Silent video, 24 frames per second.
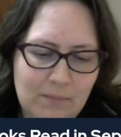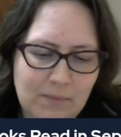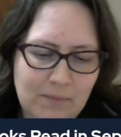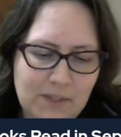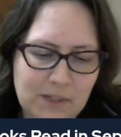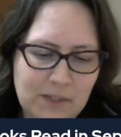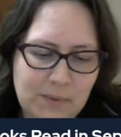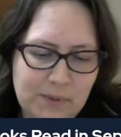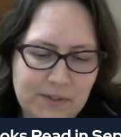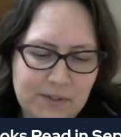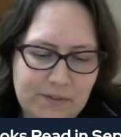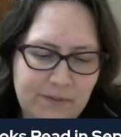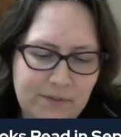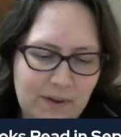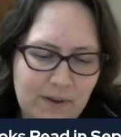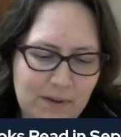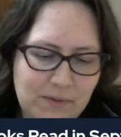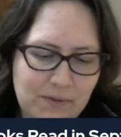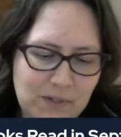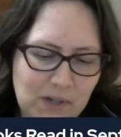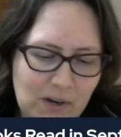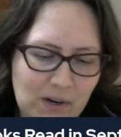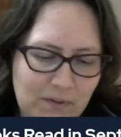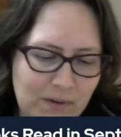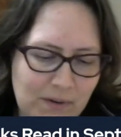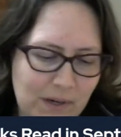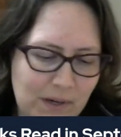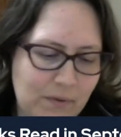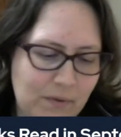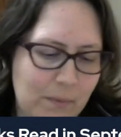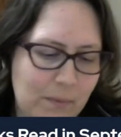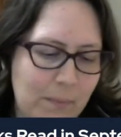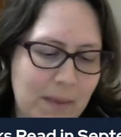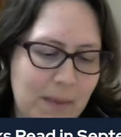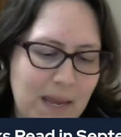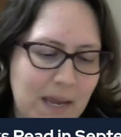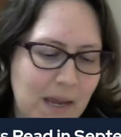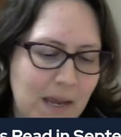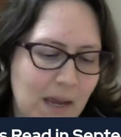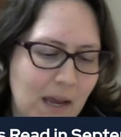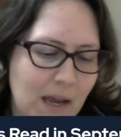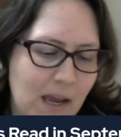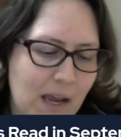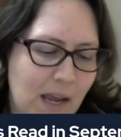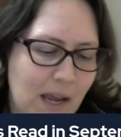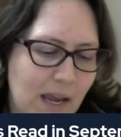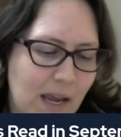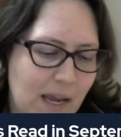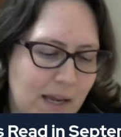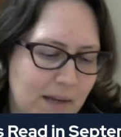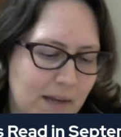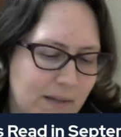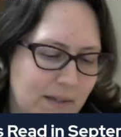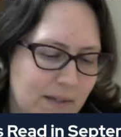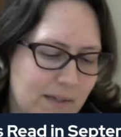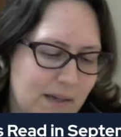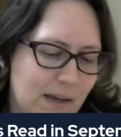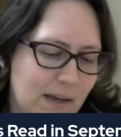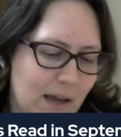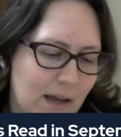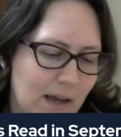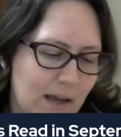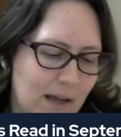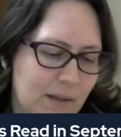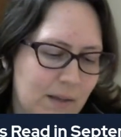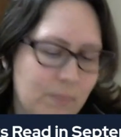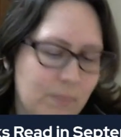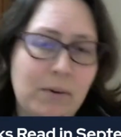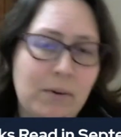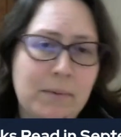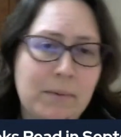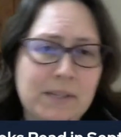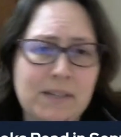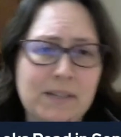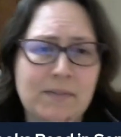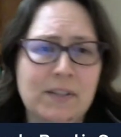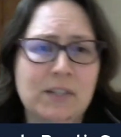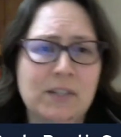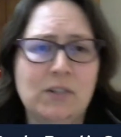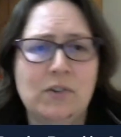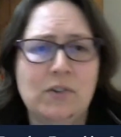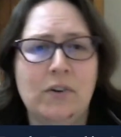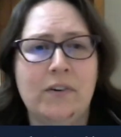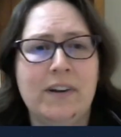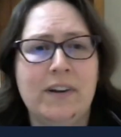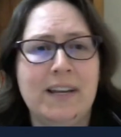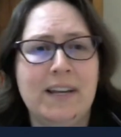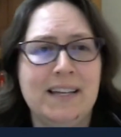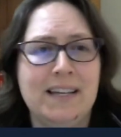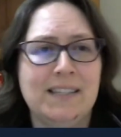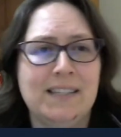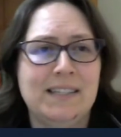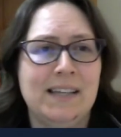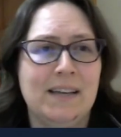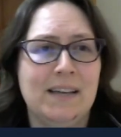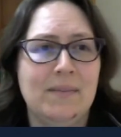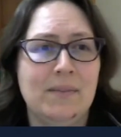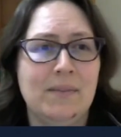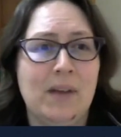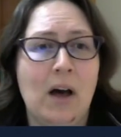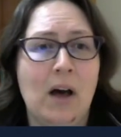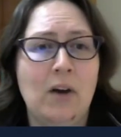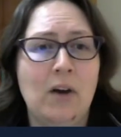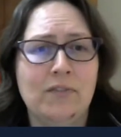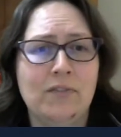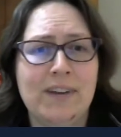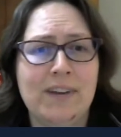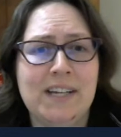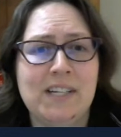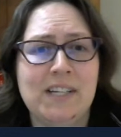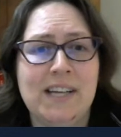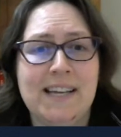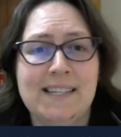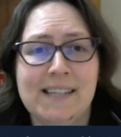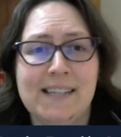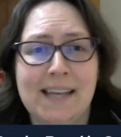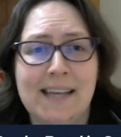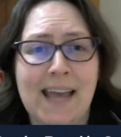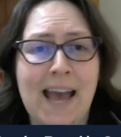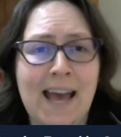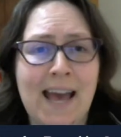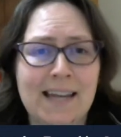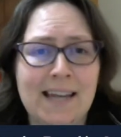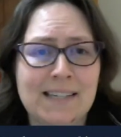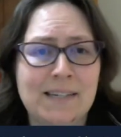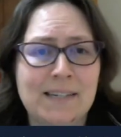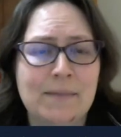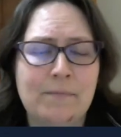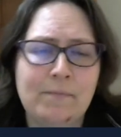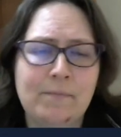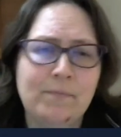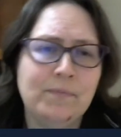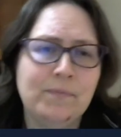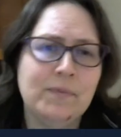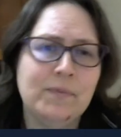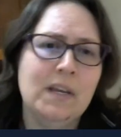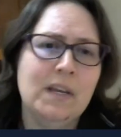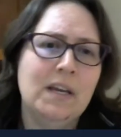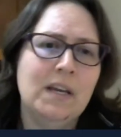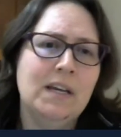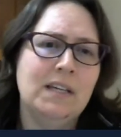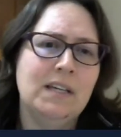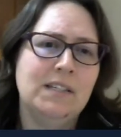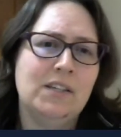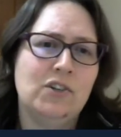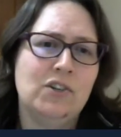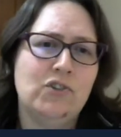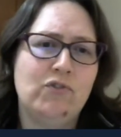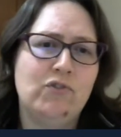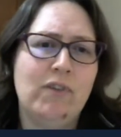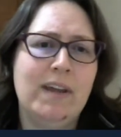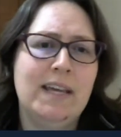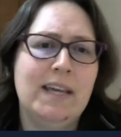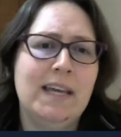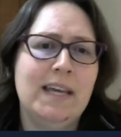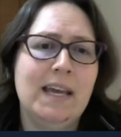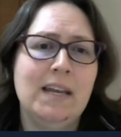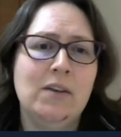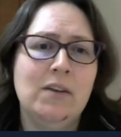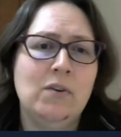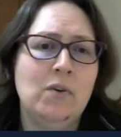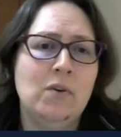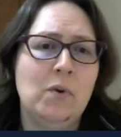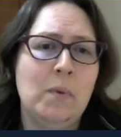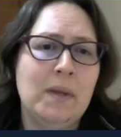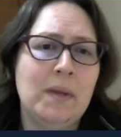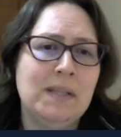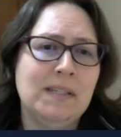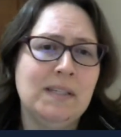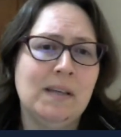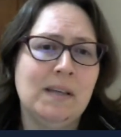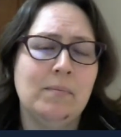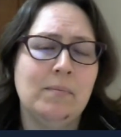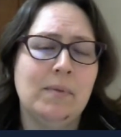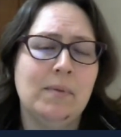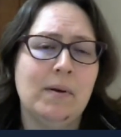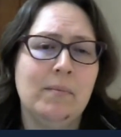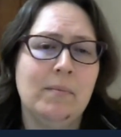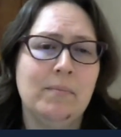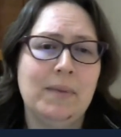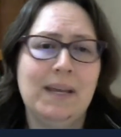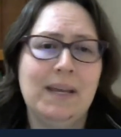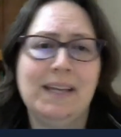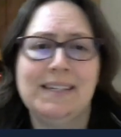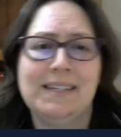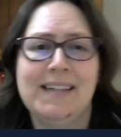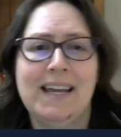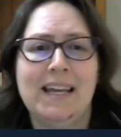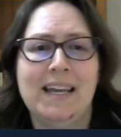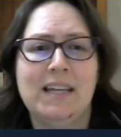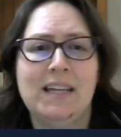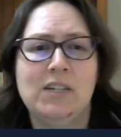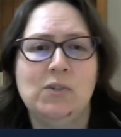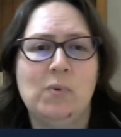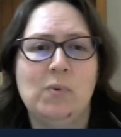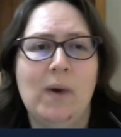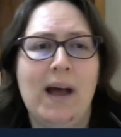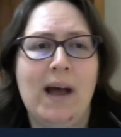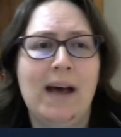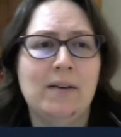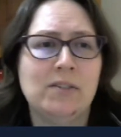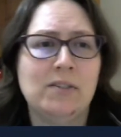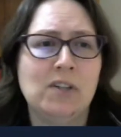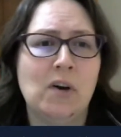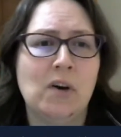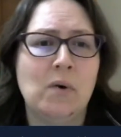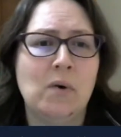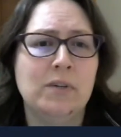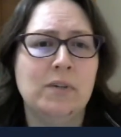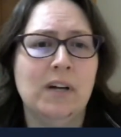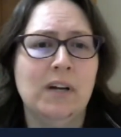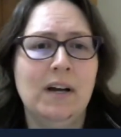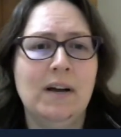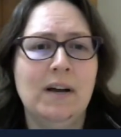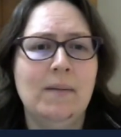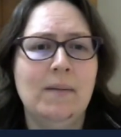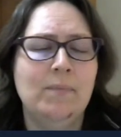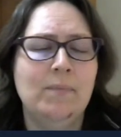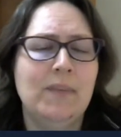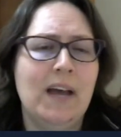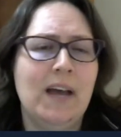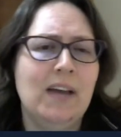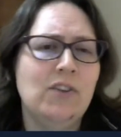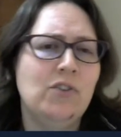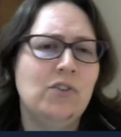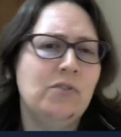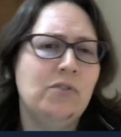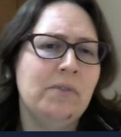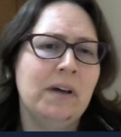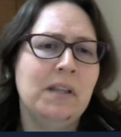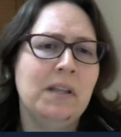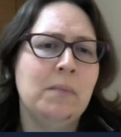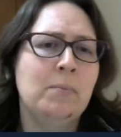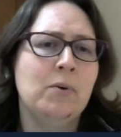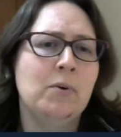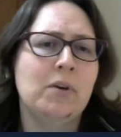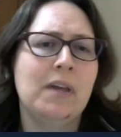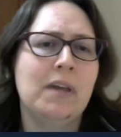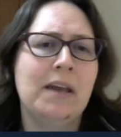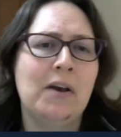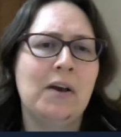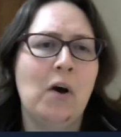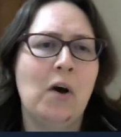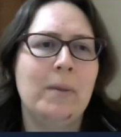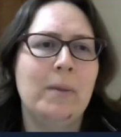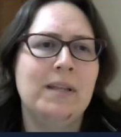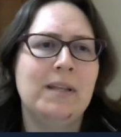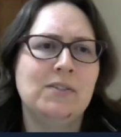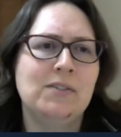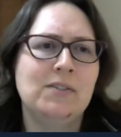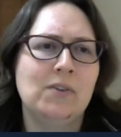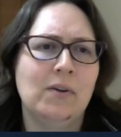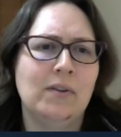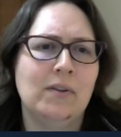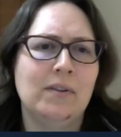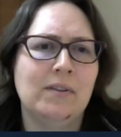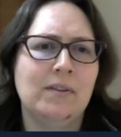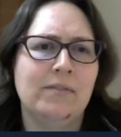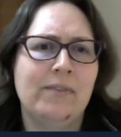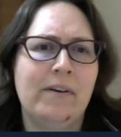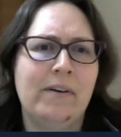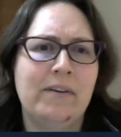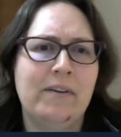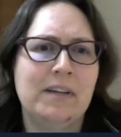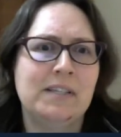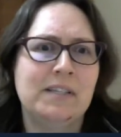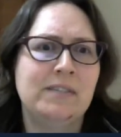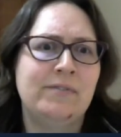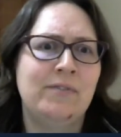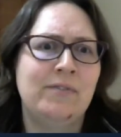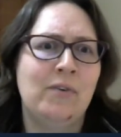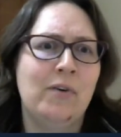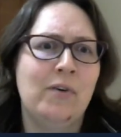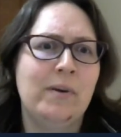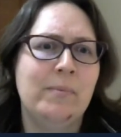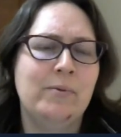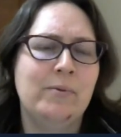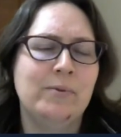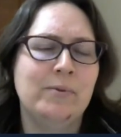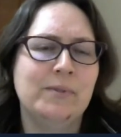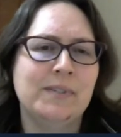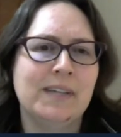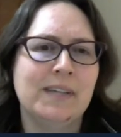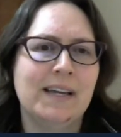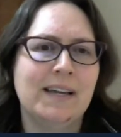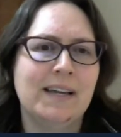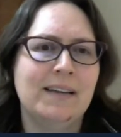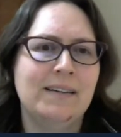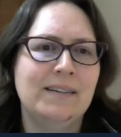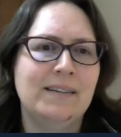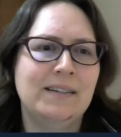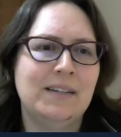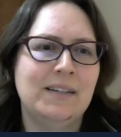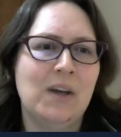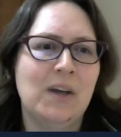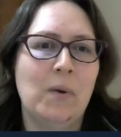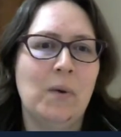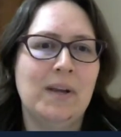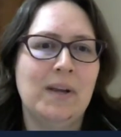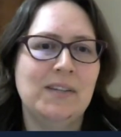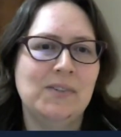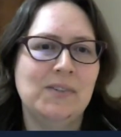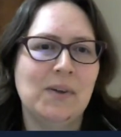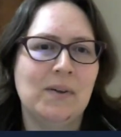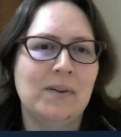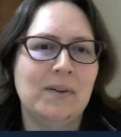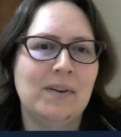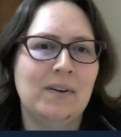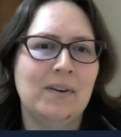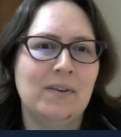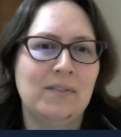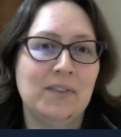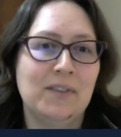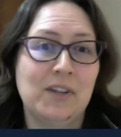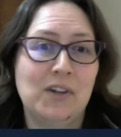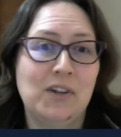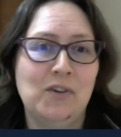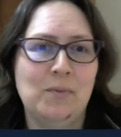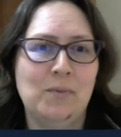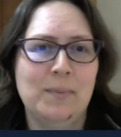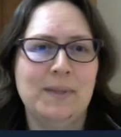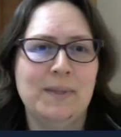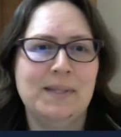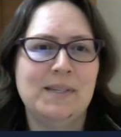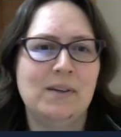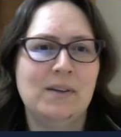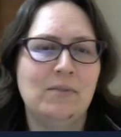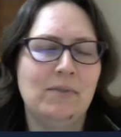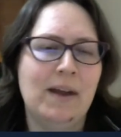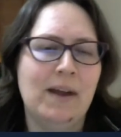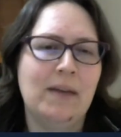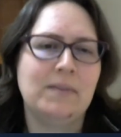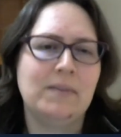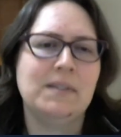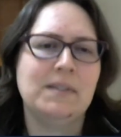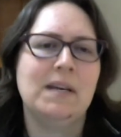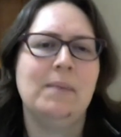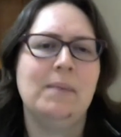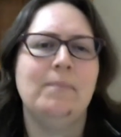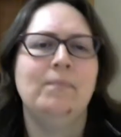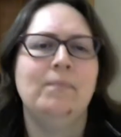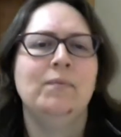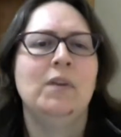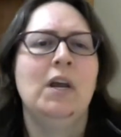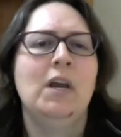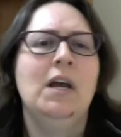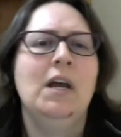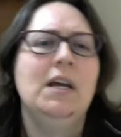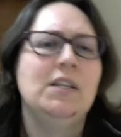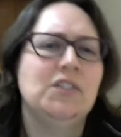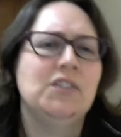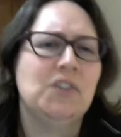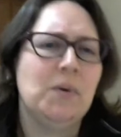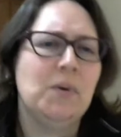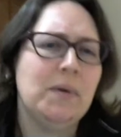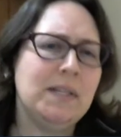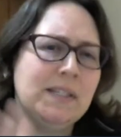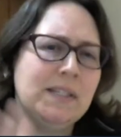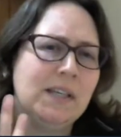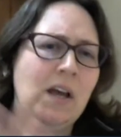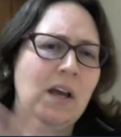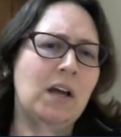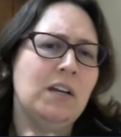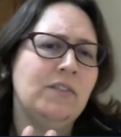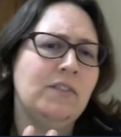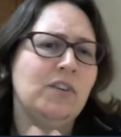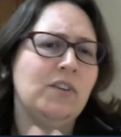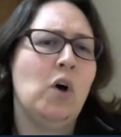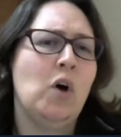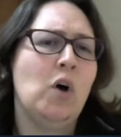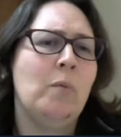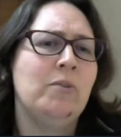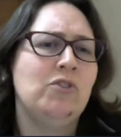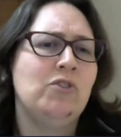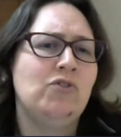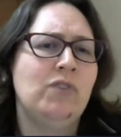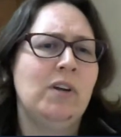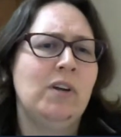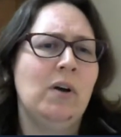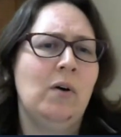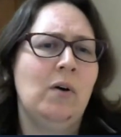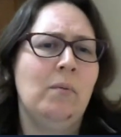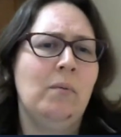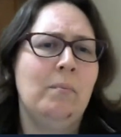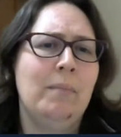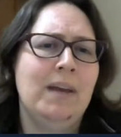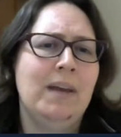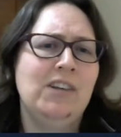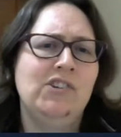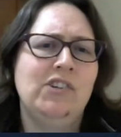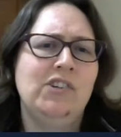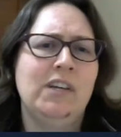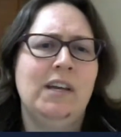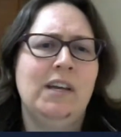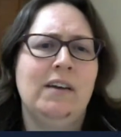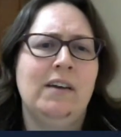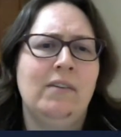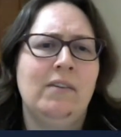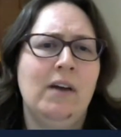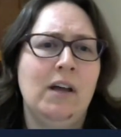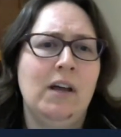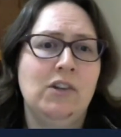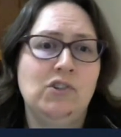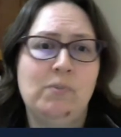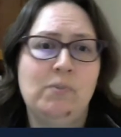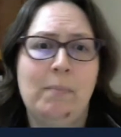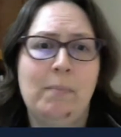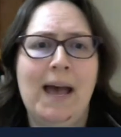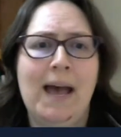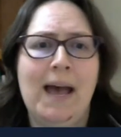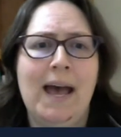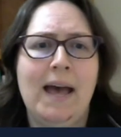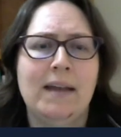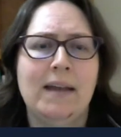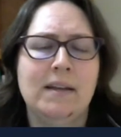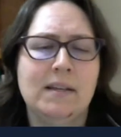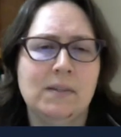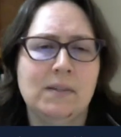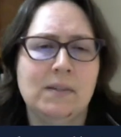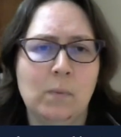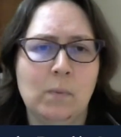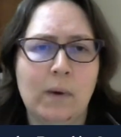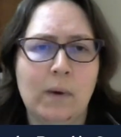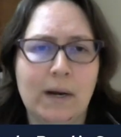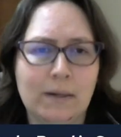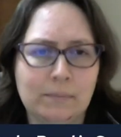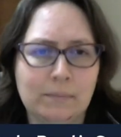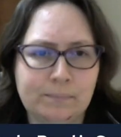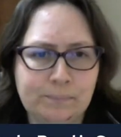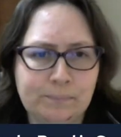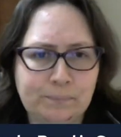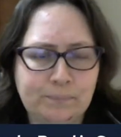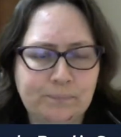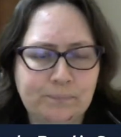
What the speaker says: This was a 5-star read for me. The premise of this story is our narrator is a cat. He's a stray kitten who ends up being taken into a household. And throughout the book, he comments on the various foibles and goings on of the humans around him. So it's kind of a commentary on Meiji era Japan as well.